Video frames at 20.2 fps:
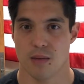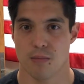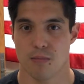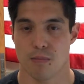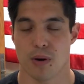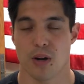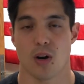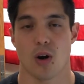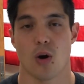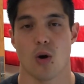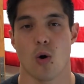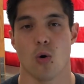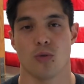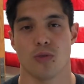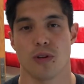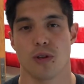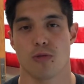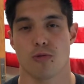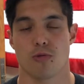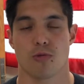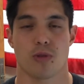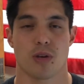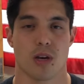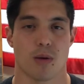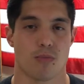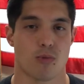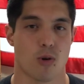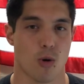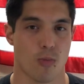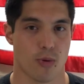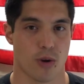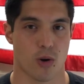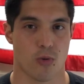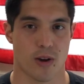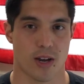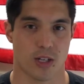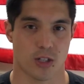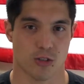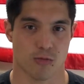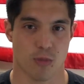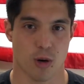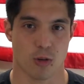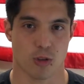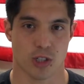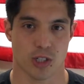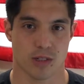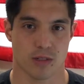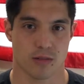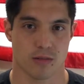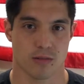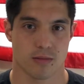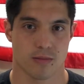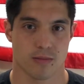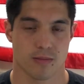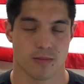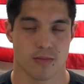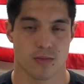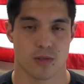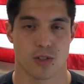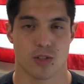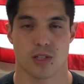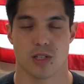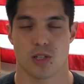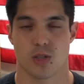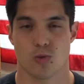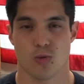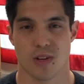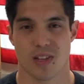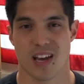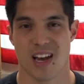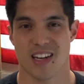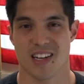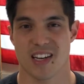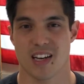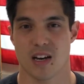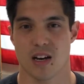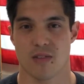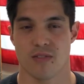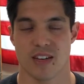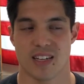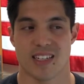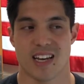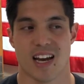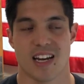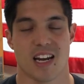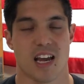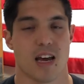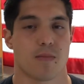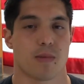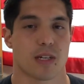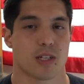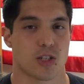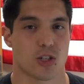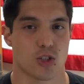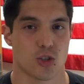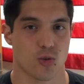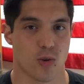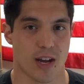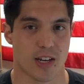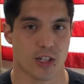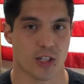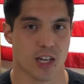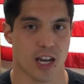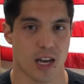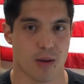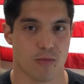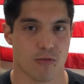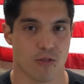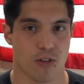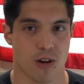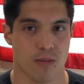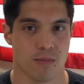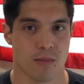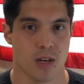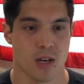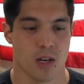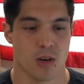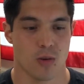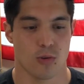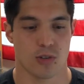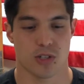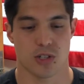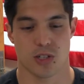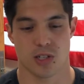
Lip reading: but only through the appropriate range of motion. So this is where the idea of a dynamic stretch came from, which is